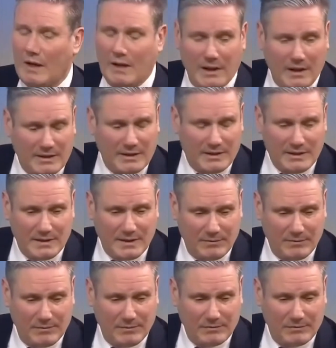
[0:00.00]
It is a
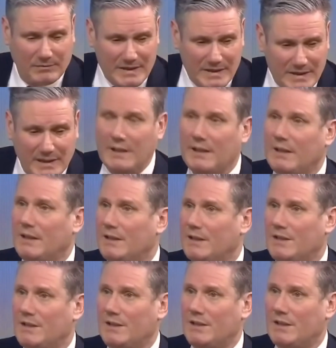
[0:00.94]
ridiculous
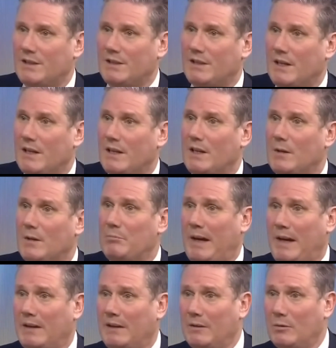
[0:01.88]
slur
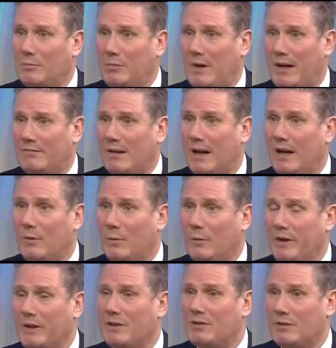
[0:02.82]
peddled by right-wing
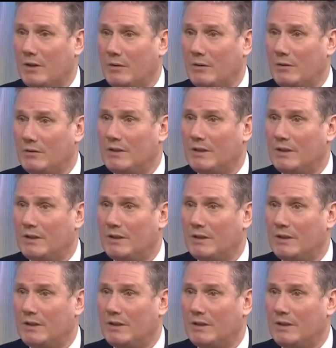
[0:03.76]
trolls.